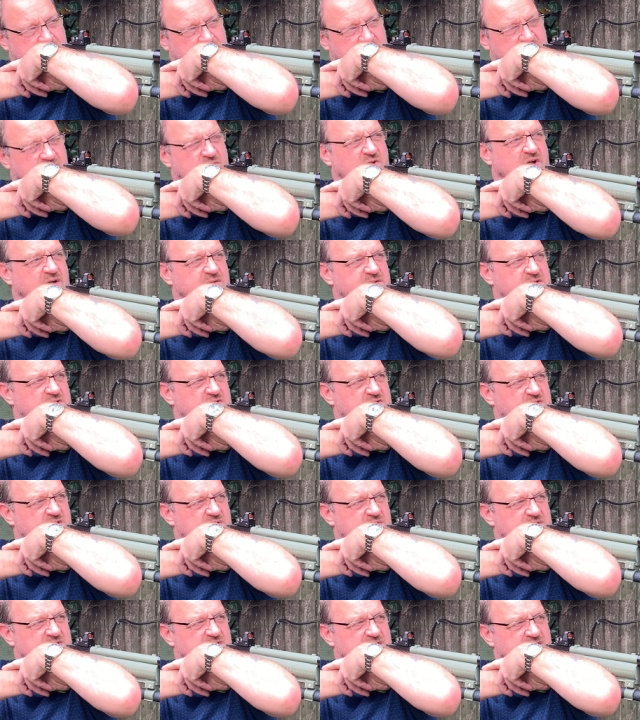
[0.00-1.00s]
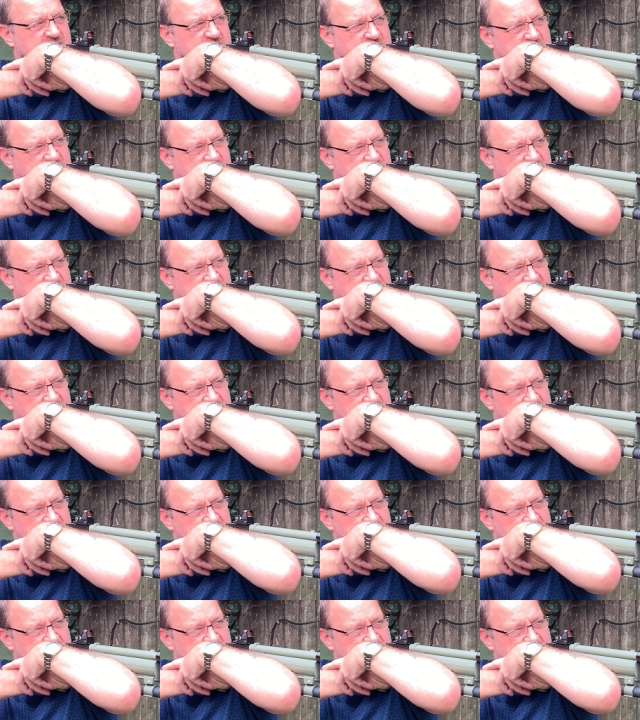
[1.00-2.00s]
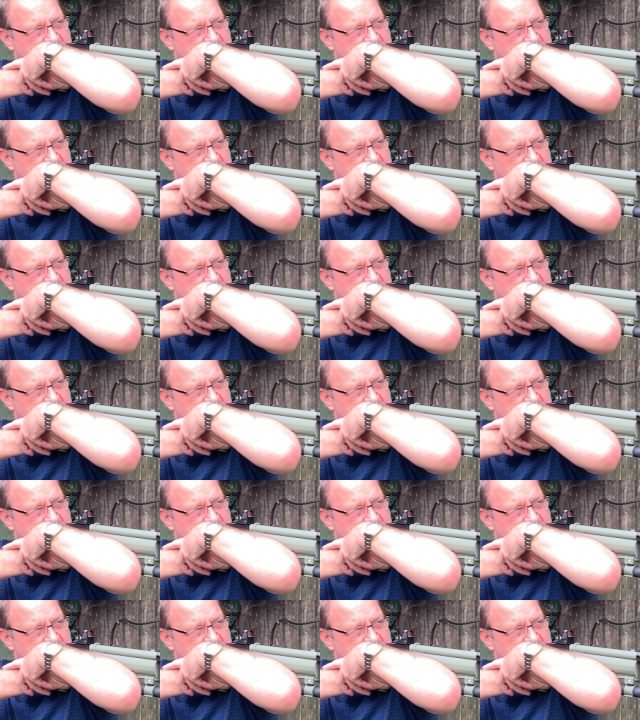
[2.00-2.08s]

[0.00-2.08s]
Well, I'm going to shoot a CO2 coach.